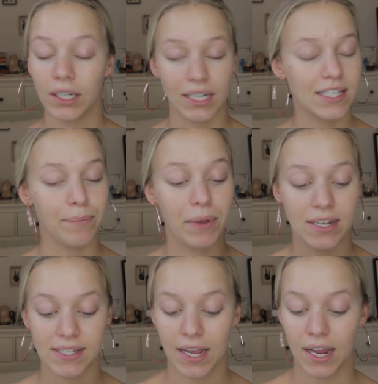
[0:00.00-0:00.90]
It's
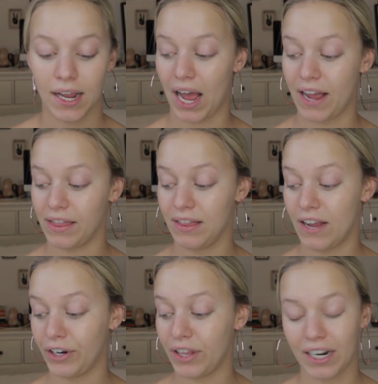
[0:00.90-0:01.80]
amazing. I
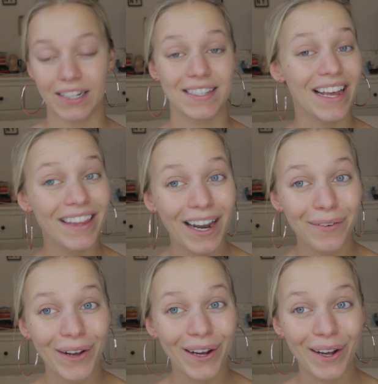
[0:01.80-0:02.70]
never thought I'd say that
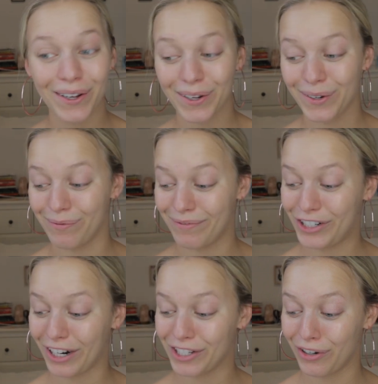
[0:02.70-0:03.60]
about a
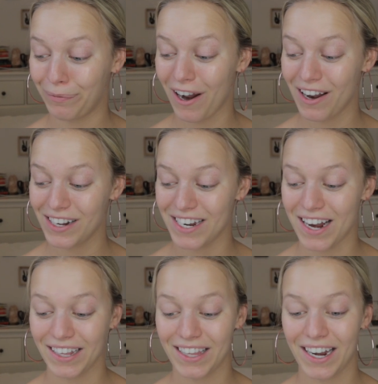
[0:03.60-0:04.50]
drugstore product.
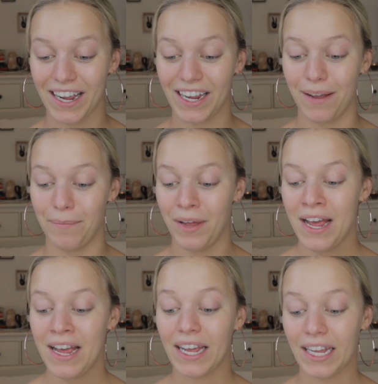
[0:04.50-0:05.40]
Not that I am
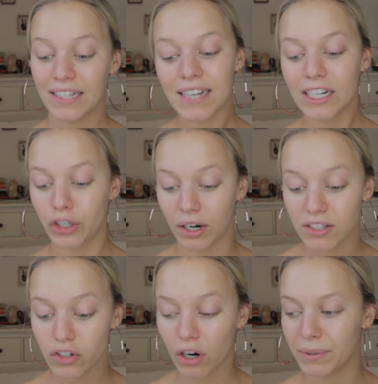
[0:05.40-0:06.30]

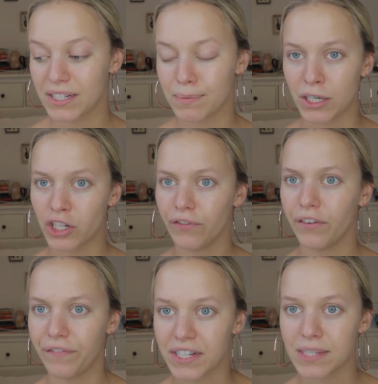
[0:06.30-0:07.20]
anti-drugstore, but especially for
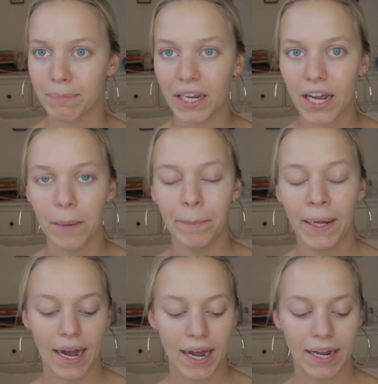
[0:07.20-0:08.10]
face makeup,
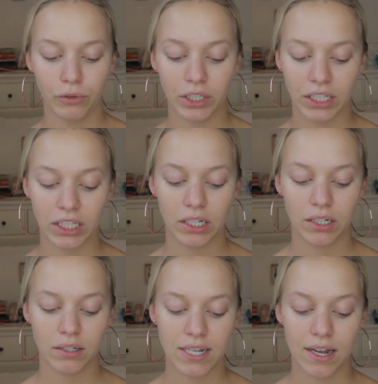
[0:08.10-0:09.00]
I really
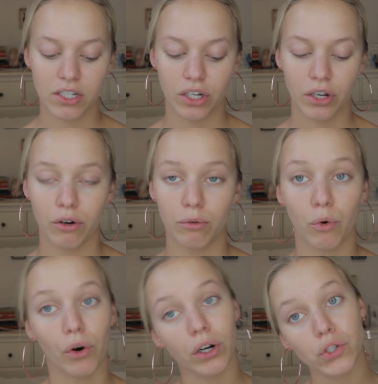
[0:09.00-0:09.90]
tend to go
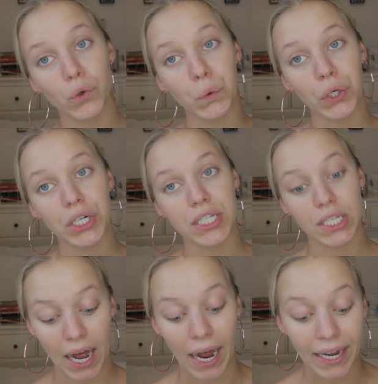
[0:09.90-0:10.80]
more
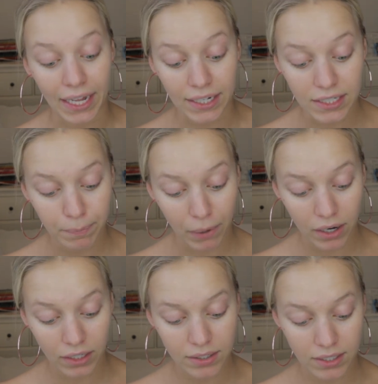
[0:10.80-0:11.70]
towards high-end
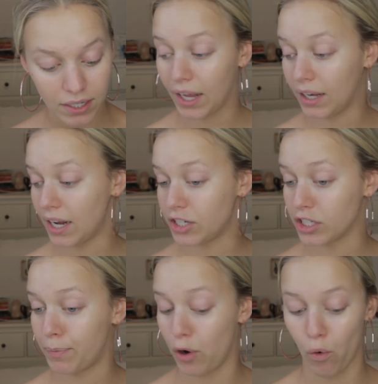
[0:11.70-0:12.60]
products, and I
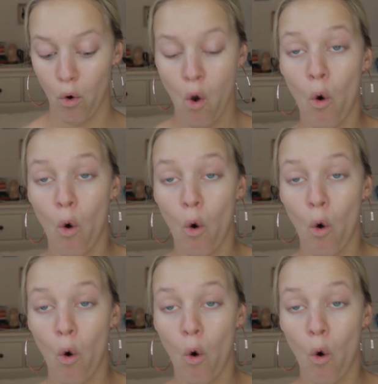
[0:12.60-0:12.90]
just put